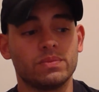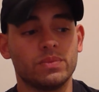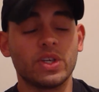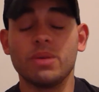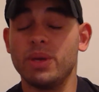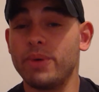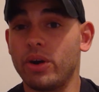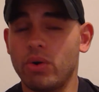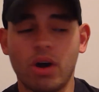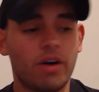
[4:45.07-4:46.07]
you're going to be
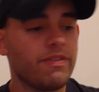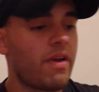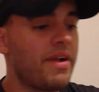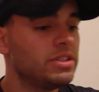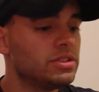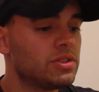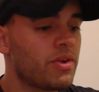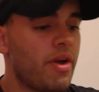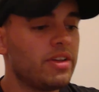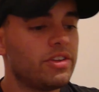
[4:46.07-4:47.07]
better off.
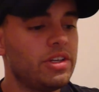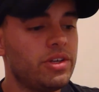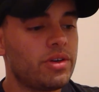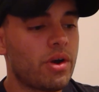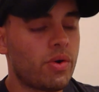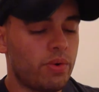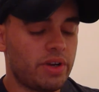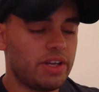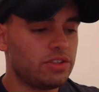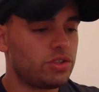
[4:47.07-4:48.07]
Then you go
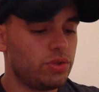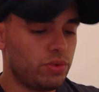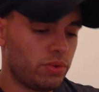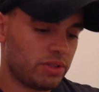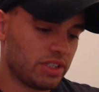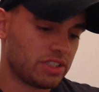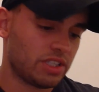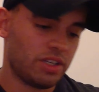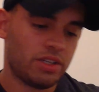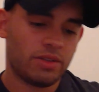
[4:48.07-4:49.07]
into, let's
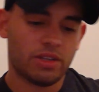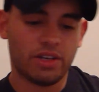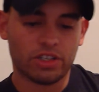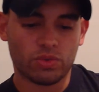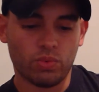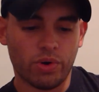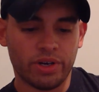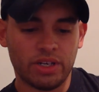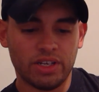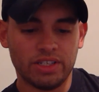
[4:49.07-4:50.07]
see, the next
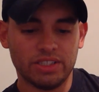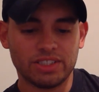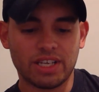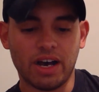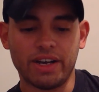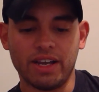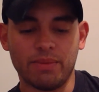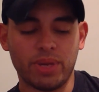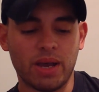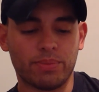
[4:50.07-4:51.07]
one is
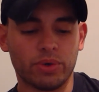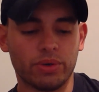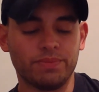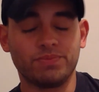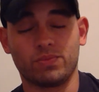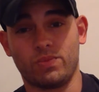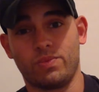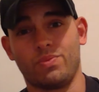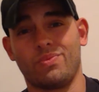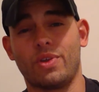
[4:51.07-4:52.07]
cayenne pepper.
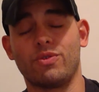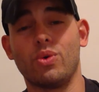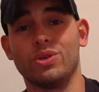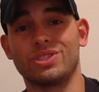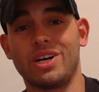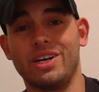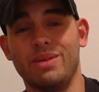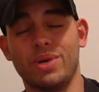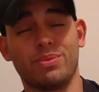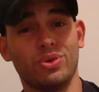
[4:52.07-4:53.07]
Of course,
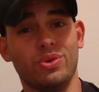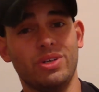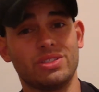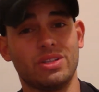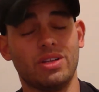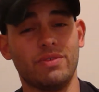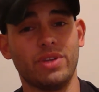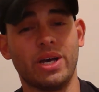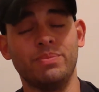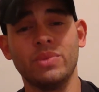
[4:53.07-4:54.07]
cayenne pepper, who doesn't love
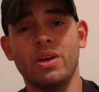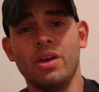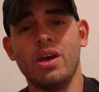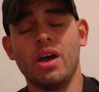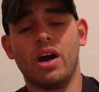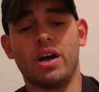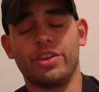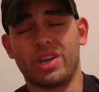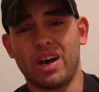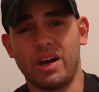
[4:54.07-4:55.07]
that?
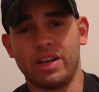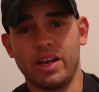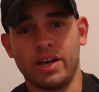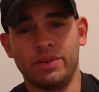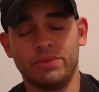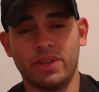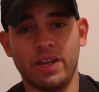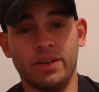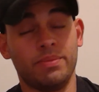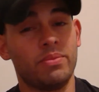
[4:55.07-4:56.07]
The cayenne,
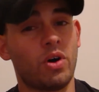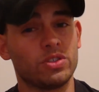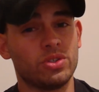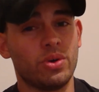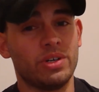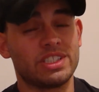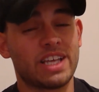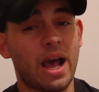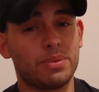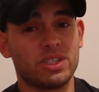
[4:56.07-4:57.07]
and also known as
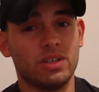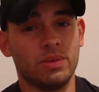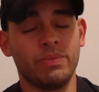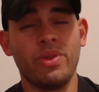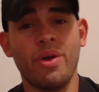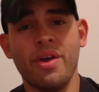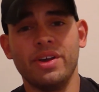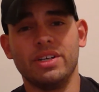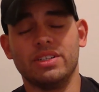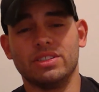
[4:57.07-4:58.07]
capsicum,
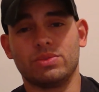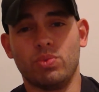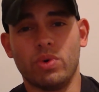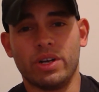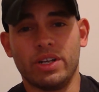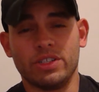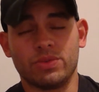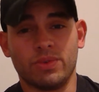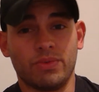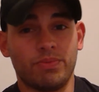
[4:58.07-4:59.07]
is what is
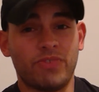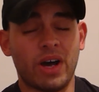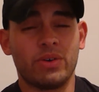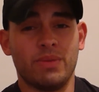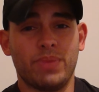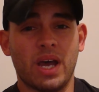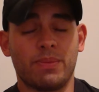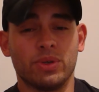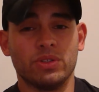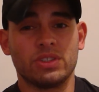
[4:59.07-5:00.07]
found in
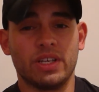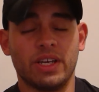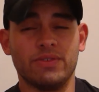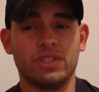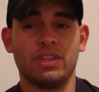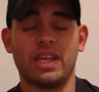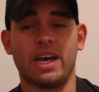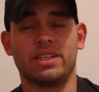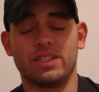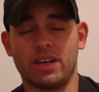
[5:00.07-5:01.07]
peppers and gives it
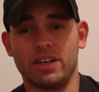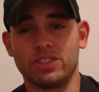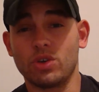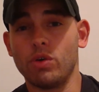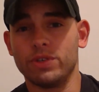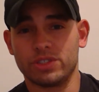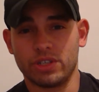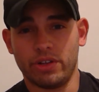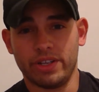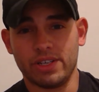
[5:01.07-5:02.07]
that Scoville
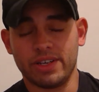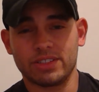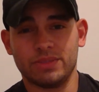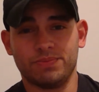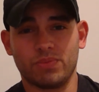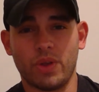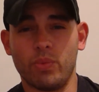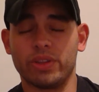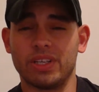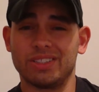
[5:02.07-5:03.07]
scale index. And
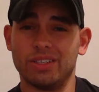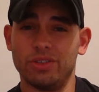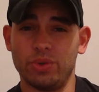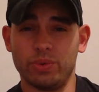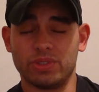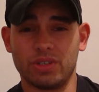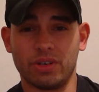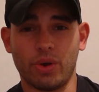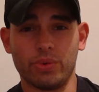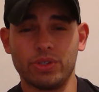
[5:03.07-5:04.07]
what that's going to do is going
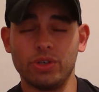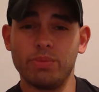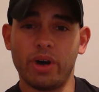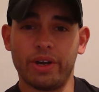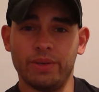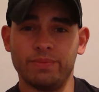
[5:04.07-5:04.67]
to go into your body,